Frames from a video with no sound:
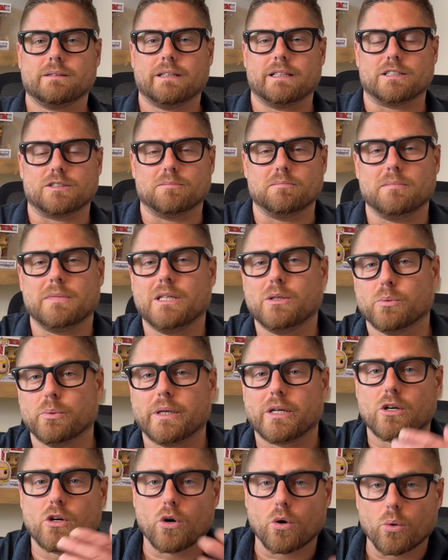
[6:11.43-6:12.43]
is me
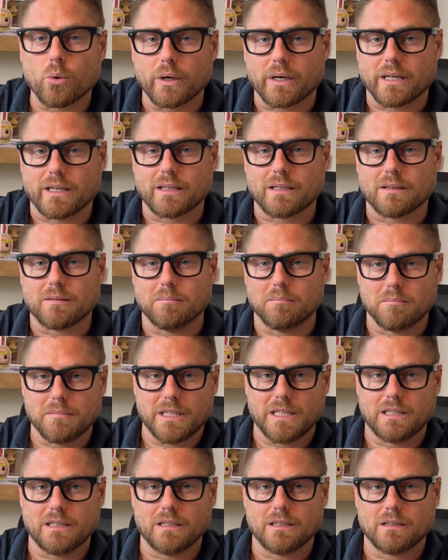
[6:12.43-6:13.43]
recording
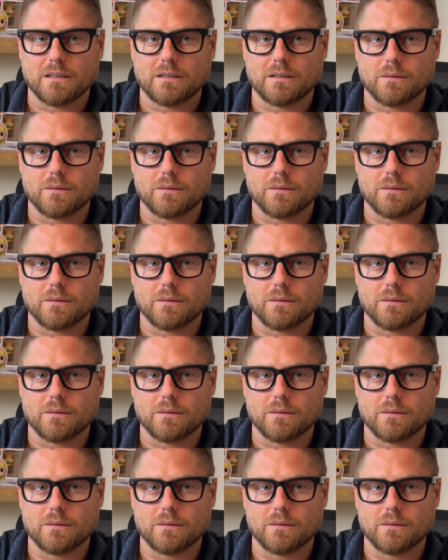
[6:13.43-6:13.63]
me.